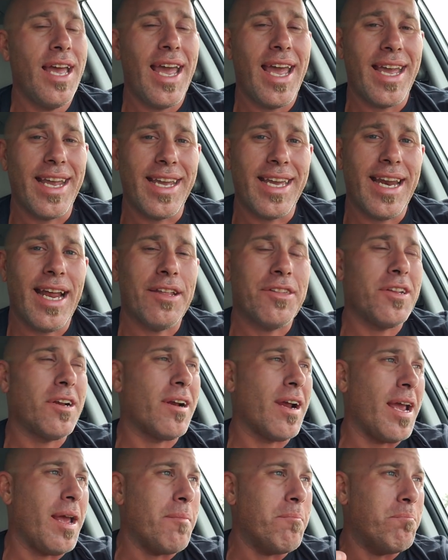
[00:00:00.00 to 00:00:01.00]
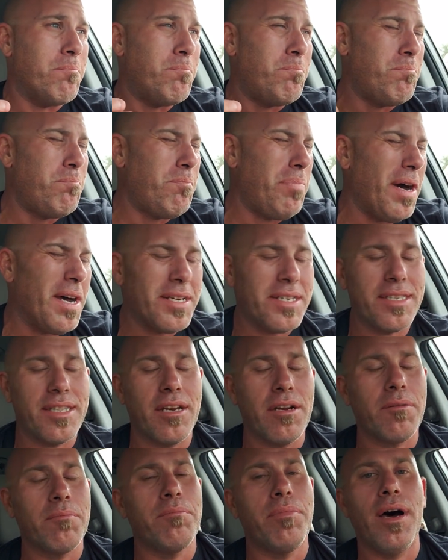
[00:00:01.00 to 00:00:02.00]
and get out there and bust
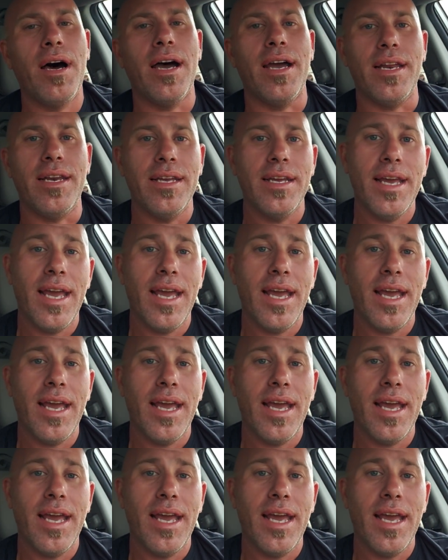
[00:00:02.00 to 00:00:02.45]
their butt